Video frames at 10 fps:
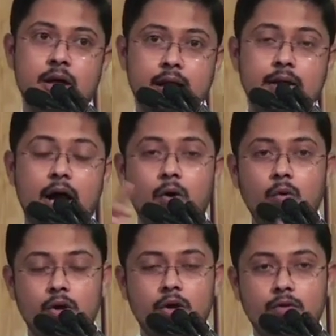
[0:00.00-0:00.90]
And
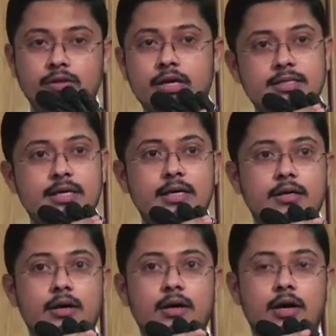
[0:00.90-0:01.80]
now, with the recent
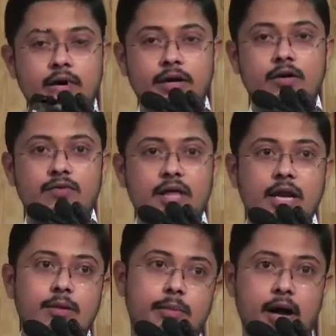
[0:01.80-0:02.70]
advent of
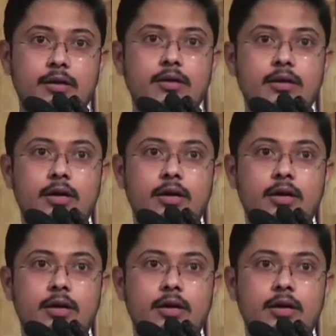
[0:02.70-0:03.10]
Taliban,